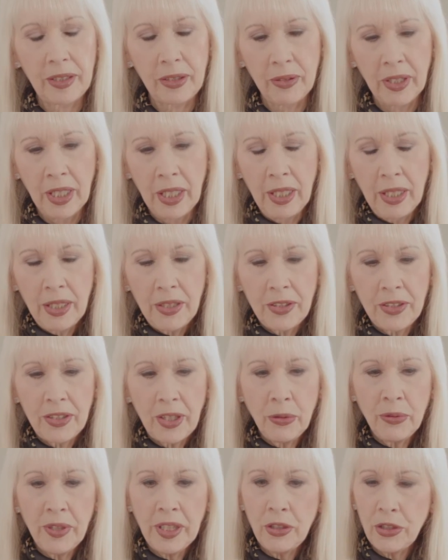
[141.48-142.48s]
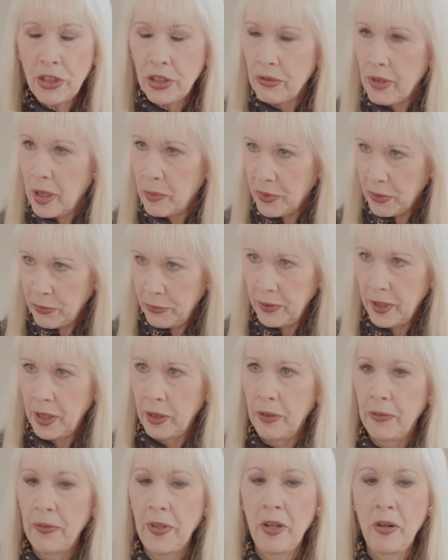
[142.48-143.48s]
So don't interrupt the
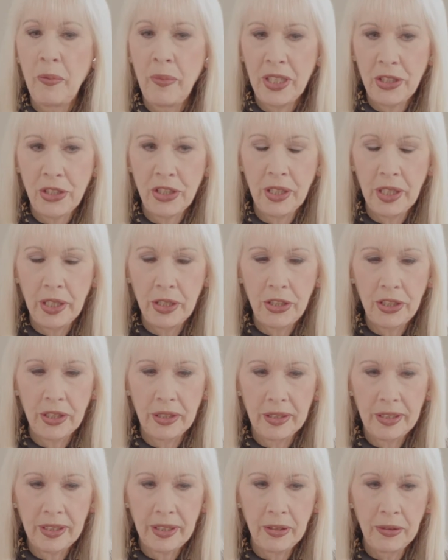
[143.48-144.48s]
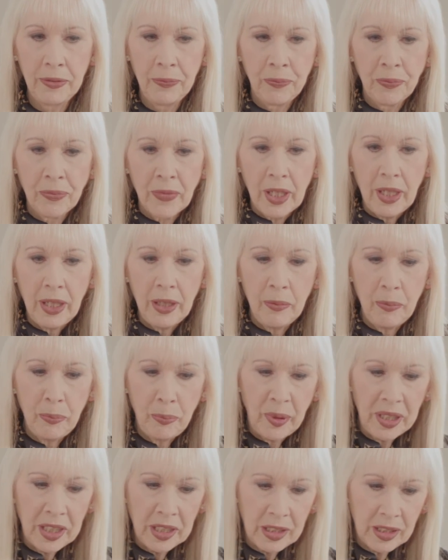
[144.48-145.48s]
flow of their imagination. So
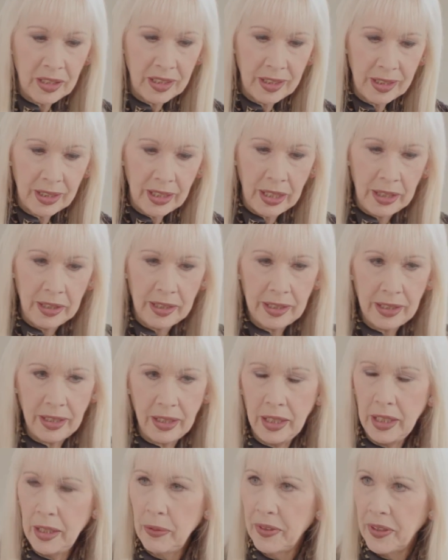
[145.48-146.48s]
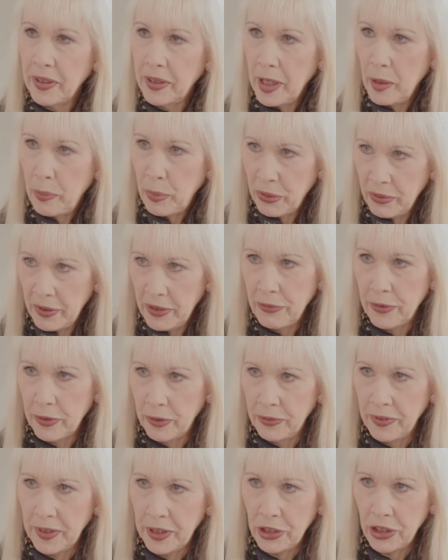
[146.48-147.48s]
better to stay slightly within their
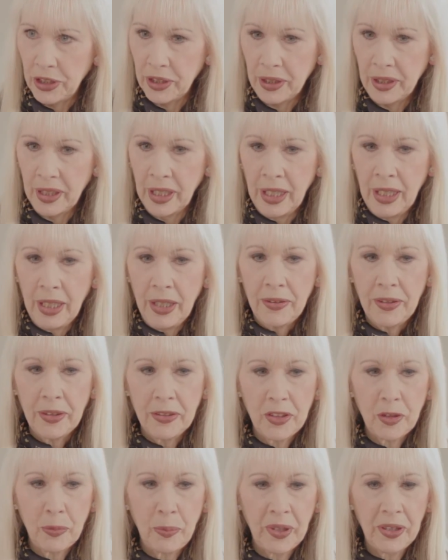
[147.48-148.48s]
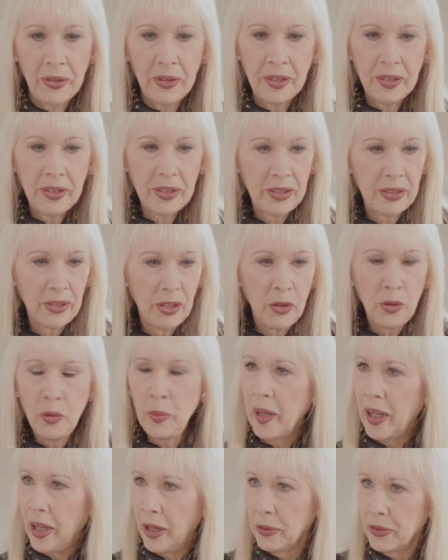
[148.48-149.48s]
peripheral vision than to be this
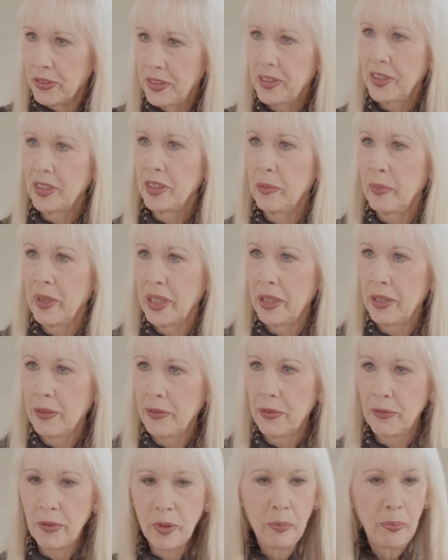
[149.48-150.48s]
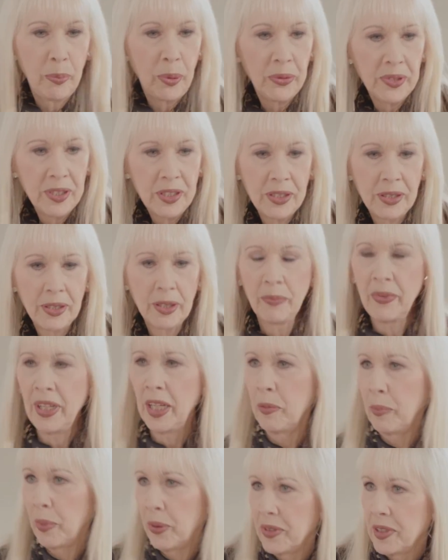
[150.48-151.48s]
uber host in the middle of the room, pointing them
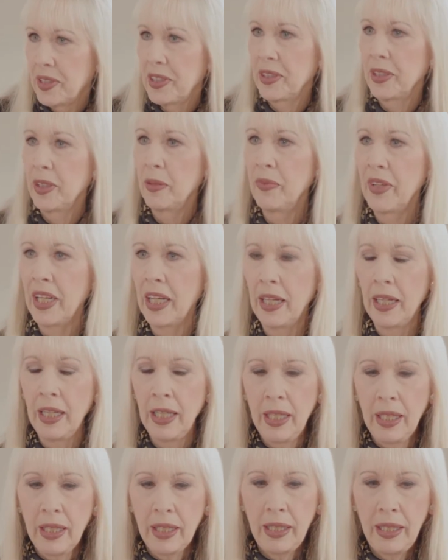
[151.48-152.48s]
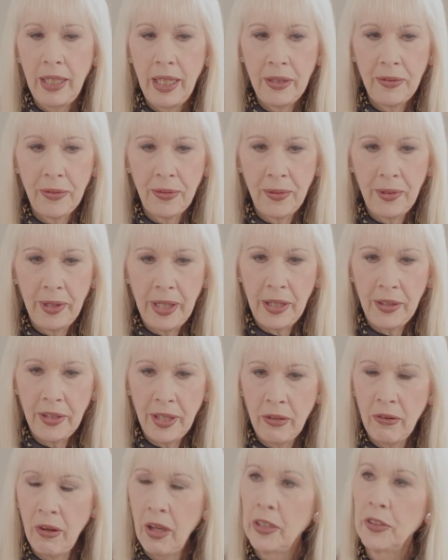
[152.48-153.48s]
there, pointing them there. Let
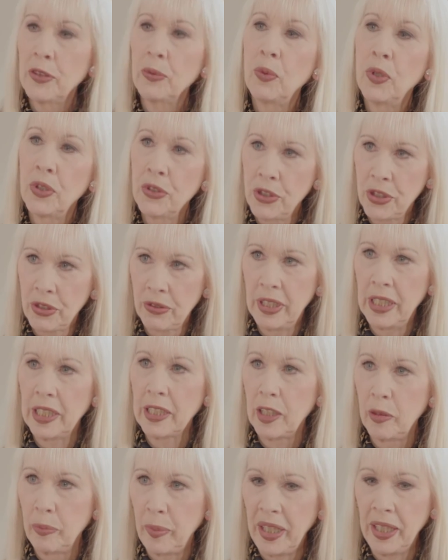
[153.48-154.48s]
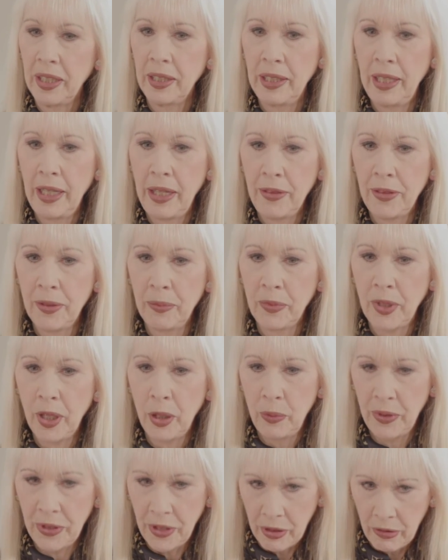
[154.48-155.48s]
their eyes wander a little bit and let them
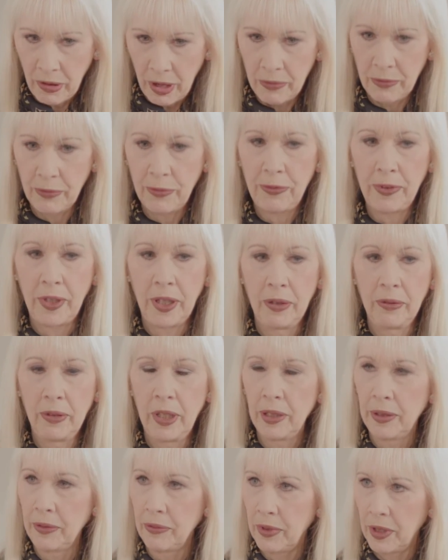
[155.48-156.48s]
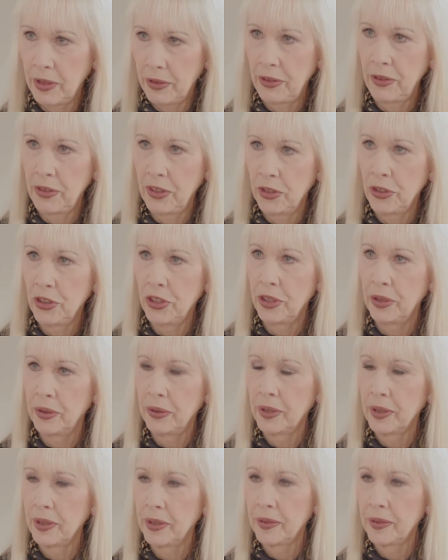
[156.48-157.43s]
go with their own flow rather than you.